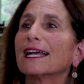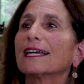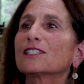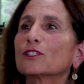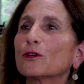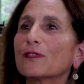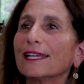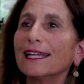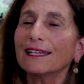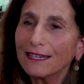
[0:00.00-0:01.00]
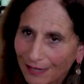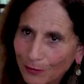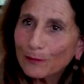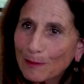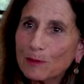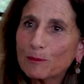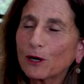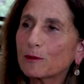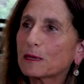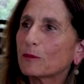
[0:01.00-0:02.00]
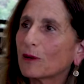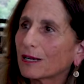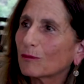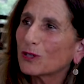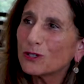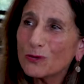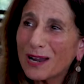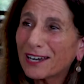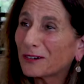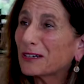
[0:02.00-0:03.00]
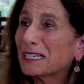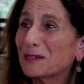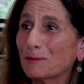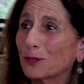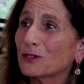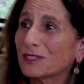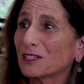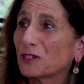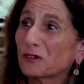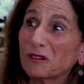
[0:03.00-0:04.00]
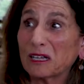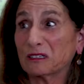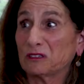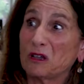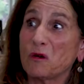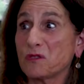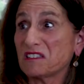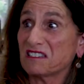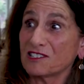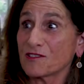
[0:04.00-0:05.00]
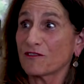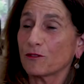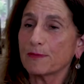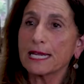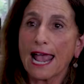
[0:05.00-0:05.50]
And so then the rebel part of me went, well, you arrogant person, you're like, so this isn't for me.